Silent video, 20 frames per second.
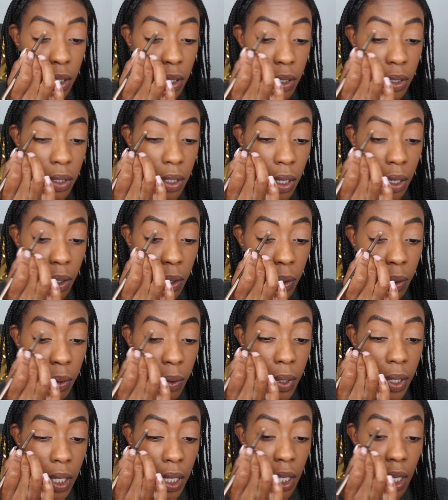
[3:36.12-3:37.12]

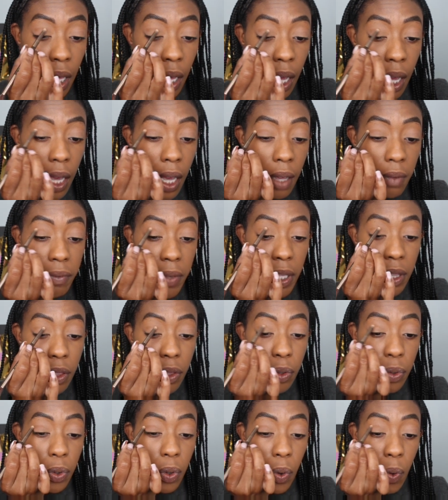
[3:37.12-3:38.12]
So yeah, I have been
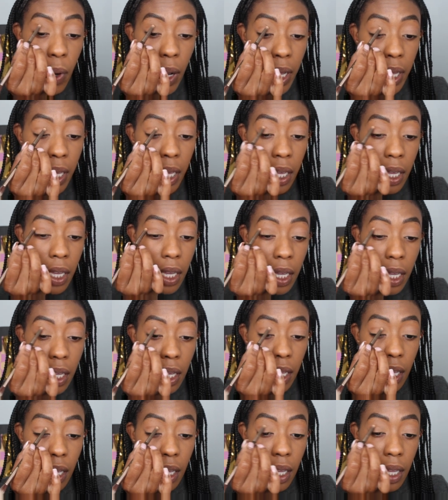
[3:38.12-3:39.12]
through quite
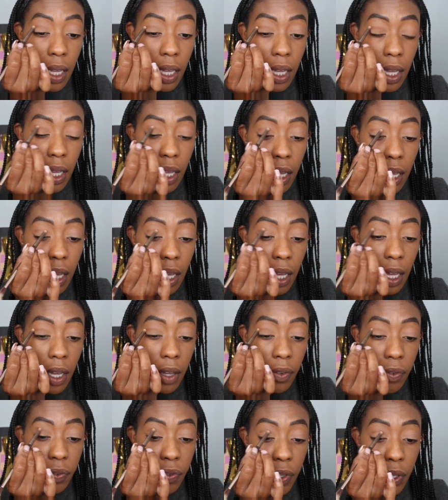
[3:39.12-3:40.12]

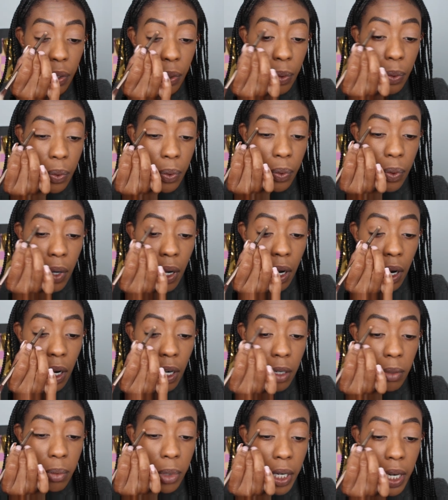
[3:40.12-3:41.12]
a few
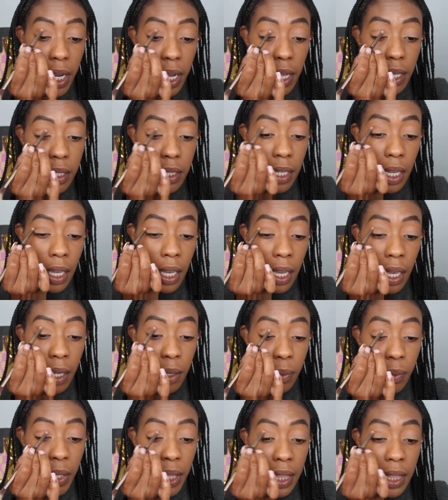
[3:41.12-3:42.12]
heartbreaks,
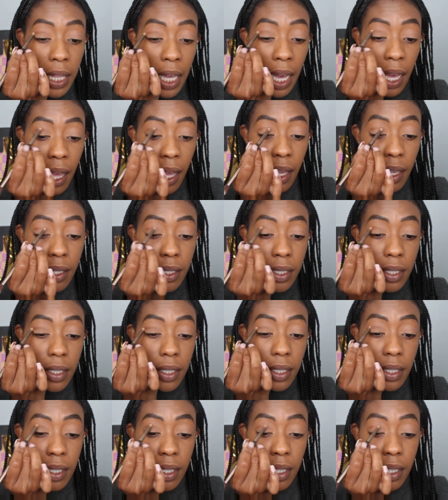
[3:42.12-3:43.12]
and with
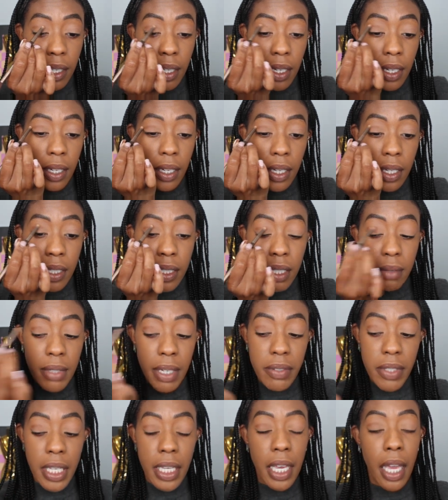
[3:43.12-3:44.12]
that,
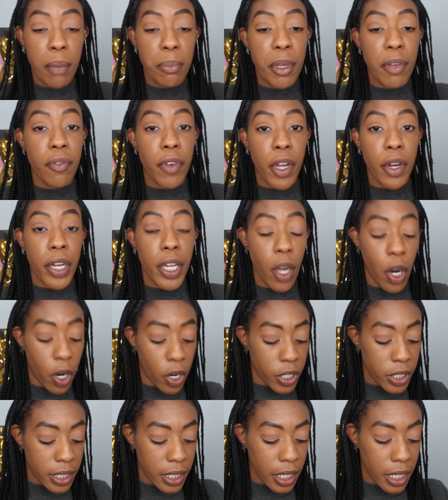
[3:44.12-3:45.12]
sometimes it can be very
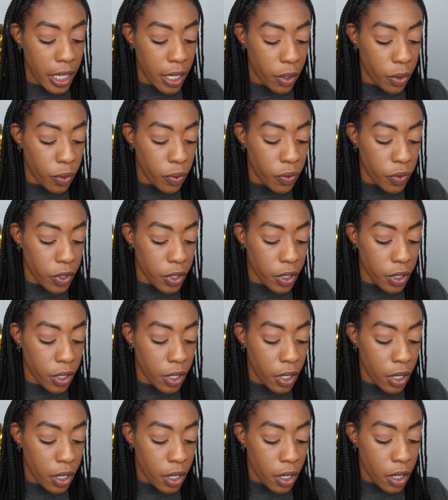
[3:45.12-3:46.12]
hard to get over.
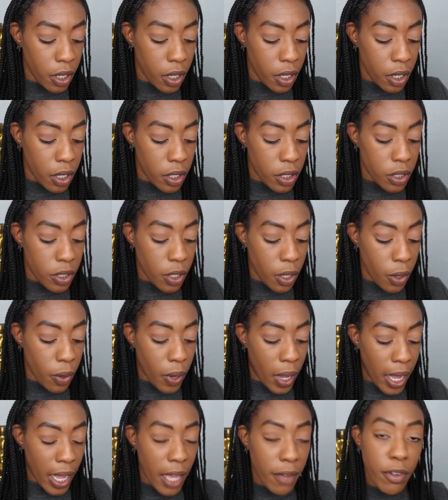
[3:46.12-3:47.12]
So
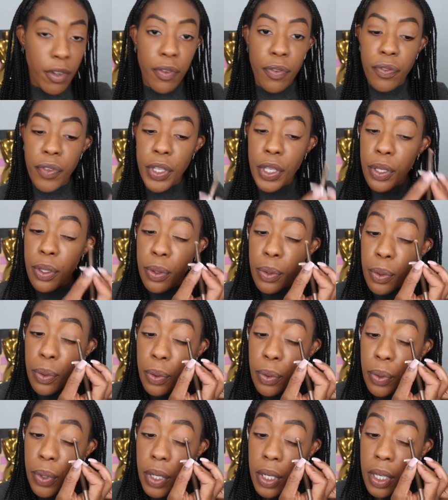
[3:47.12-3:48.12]
I have a
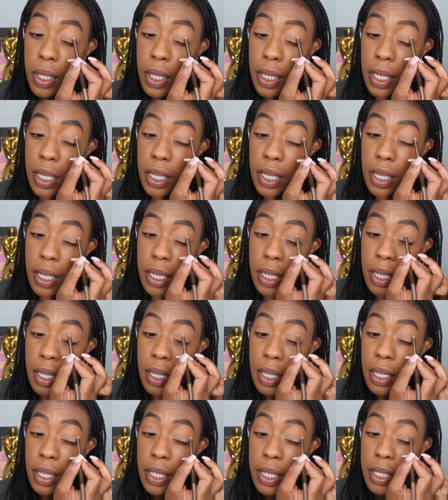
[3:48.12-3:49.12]
few
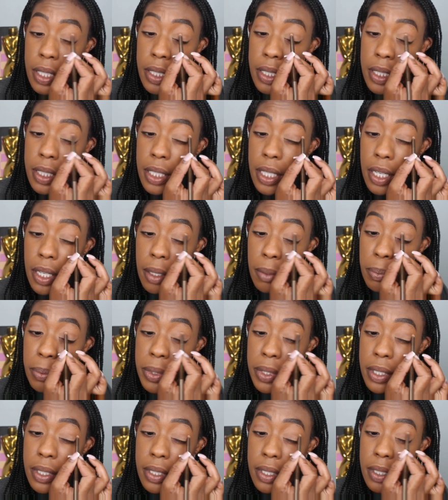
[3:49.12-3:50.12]

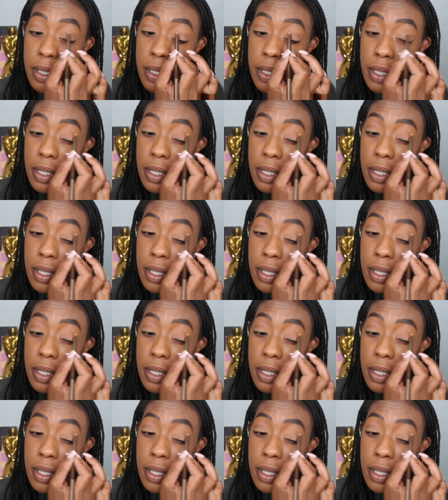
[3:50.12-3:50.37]
tips